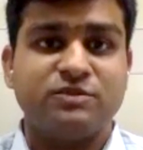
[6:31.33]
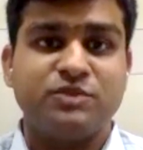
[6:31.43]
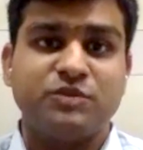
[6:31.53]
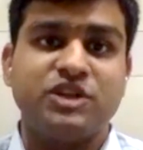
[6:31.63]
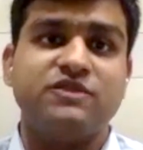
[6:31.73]
Some
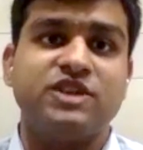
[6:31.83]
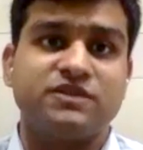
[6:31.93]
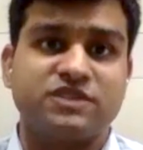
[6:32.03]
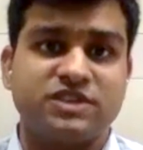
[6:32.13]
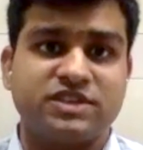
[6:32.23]
people even
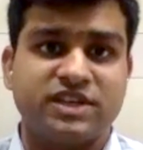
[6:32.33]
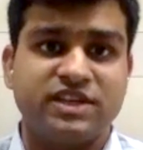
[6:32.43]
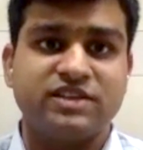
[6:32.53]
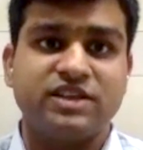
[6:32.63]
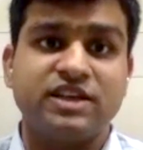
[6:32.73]
after
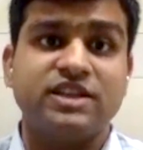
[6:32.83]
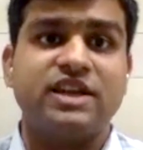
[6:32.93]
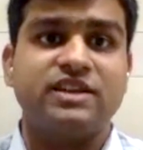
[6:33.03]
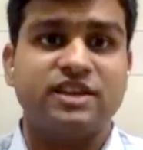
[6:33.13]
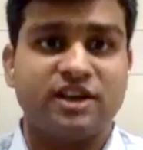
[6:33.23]
studying think
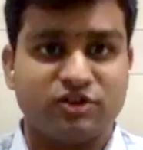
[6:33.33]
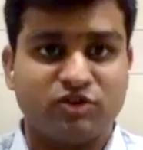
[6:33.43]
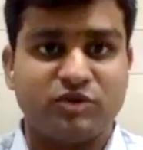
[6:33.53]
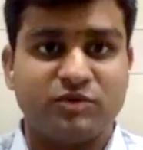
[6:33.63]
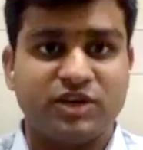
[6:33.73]
that they are
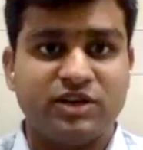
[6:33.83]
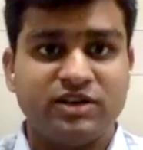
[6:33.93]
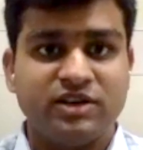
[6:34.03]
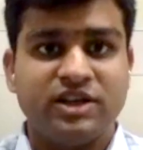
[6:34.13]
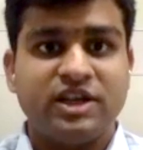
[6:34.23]
not prepared.
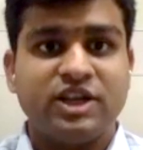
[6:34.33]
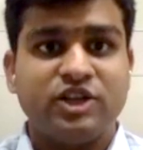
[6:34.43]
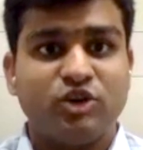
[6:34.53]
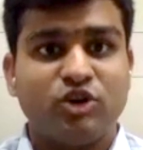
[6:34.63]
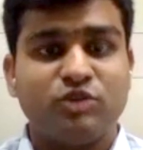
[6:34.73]

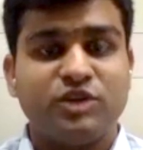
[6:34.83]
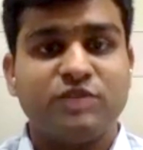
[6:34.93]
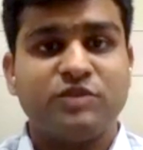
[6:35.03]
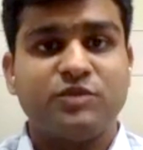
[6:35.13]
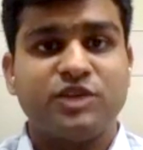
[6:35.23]
Not
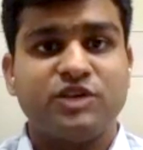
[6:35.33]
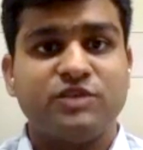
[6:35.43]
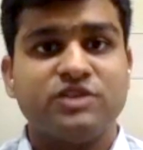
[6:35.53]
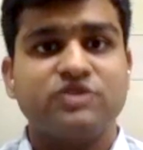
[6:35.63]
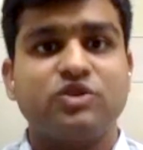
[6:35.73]
being prepared
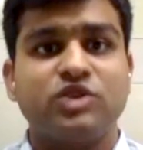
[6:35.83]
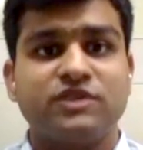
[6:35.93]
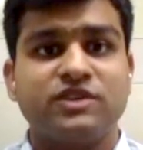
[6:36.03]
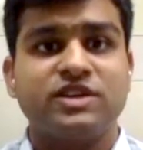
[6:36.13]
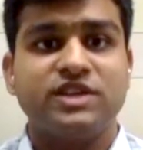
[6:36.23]
means not
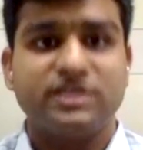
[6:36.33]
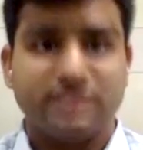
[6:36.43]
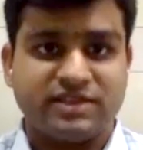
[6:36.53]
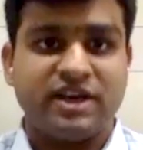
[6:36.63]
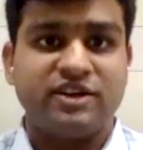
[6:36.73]
even reading
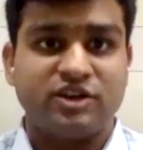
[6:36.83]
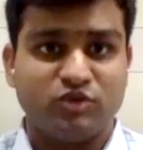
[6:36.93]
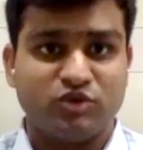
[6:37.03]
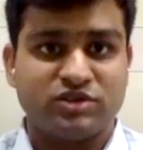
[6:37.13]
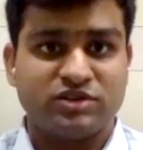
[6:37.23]
the
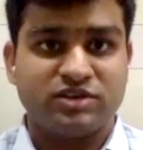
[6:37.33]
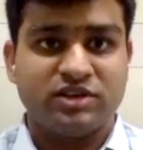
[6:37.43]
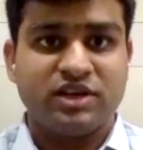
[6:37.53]
standard books.